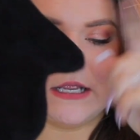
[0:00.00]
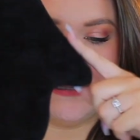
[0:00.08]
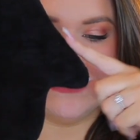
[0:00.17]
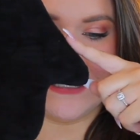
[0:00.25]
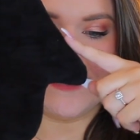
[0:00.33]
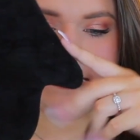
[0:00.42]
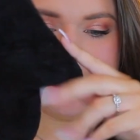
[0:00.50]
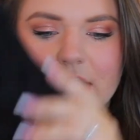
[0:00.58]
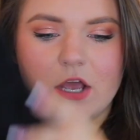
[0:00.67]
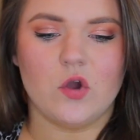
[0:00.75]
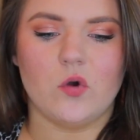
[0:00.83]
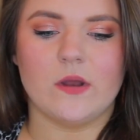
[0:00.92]
let me
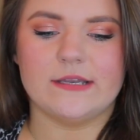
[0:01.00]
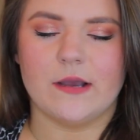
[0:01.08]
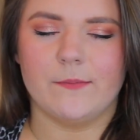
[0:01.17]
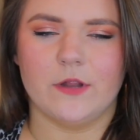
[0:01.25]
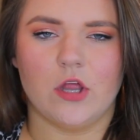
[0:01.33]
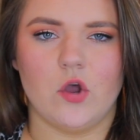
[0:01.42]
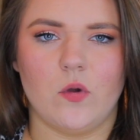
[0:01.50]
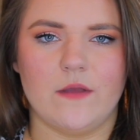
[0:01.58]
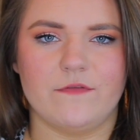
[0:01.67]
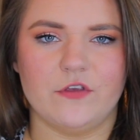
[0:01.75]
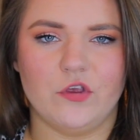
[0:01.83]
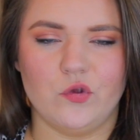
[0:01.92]
know down below
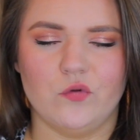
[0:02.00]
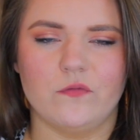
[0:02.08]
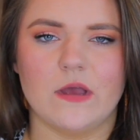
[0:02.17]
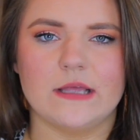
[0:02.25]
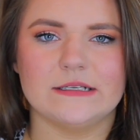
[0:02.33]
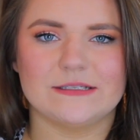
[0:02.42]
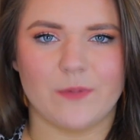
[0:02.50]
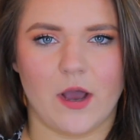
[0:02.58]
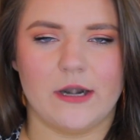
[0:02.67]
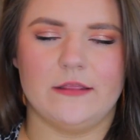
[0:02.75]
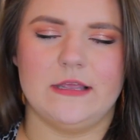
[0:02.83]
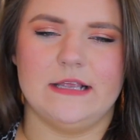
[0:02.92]
if you've
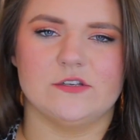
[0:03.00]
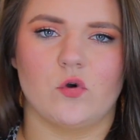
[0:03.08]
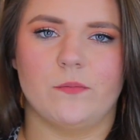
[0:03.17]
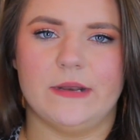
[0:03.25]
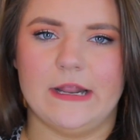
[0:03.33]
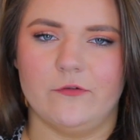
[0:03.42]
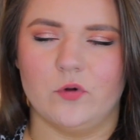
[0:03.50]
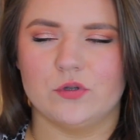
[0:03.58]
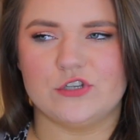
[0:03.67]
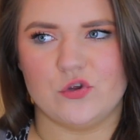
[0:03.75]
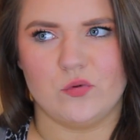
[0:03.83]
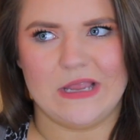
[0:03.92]
spotted these or been able
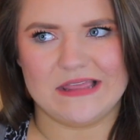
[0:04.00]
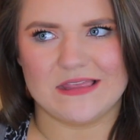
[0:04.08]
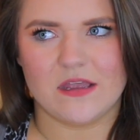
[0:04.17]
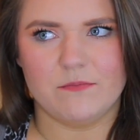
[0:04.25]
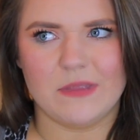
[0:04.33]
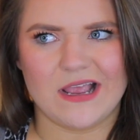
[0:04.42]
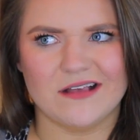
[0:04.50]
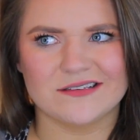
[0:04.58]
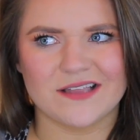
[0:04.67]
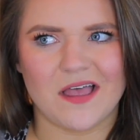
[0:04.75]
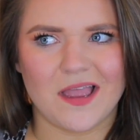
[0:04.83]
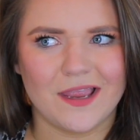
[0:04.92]
to get them, because
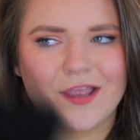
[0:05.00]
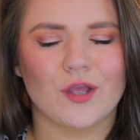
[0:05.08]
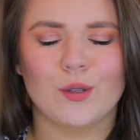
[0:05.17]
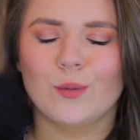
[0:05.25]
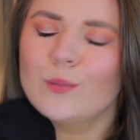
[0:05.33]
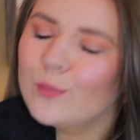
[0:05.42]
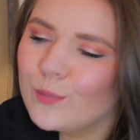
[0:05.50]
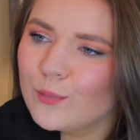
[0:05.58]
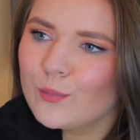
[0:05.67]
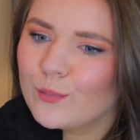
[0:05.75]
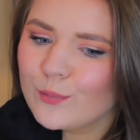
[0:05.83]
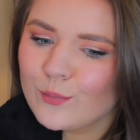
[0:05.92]
like,
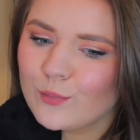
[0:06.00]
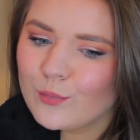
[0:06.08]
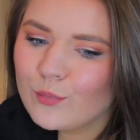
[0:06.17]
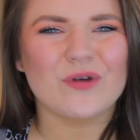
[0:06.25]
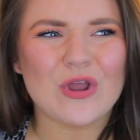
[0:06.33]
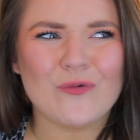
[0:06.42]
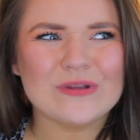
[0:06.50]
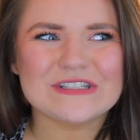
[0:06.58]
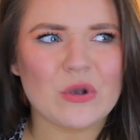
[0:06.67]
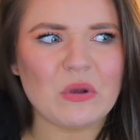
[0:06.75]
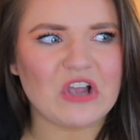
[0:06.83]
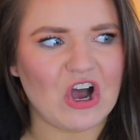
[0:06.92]
I don't know what's
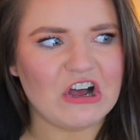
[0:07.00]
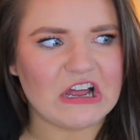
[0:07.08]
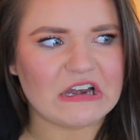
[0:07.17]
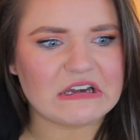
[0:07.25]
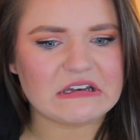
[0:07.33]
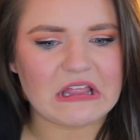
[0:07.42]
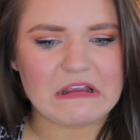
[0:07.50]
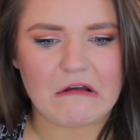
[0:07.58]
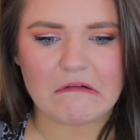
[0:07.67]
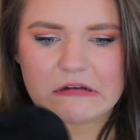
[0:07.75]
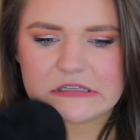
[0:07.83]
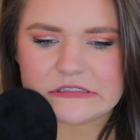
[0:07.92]
going on, like,
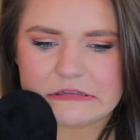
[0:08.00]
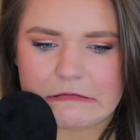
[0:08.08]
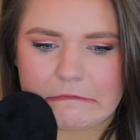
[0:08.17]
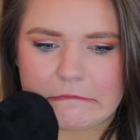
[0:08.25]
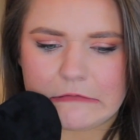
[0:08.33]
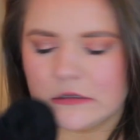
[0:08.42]
honestly.